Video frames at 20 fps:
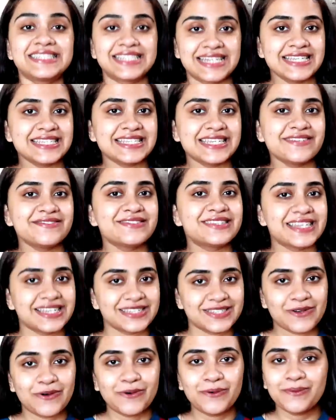Stay safe,
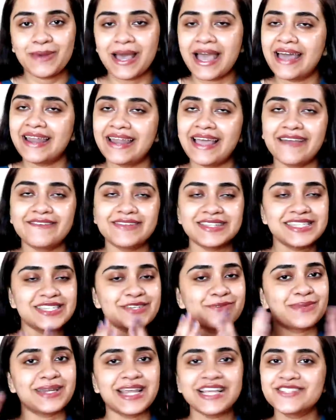stay home, and I will
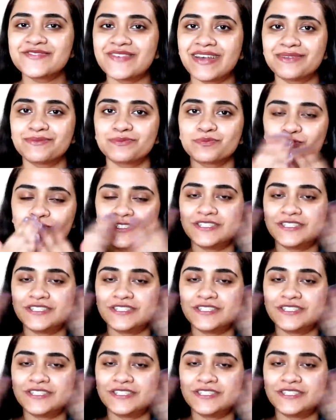see you in my next one.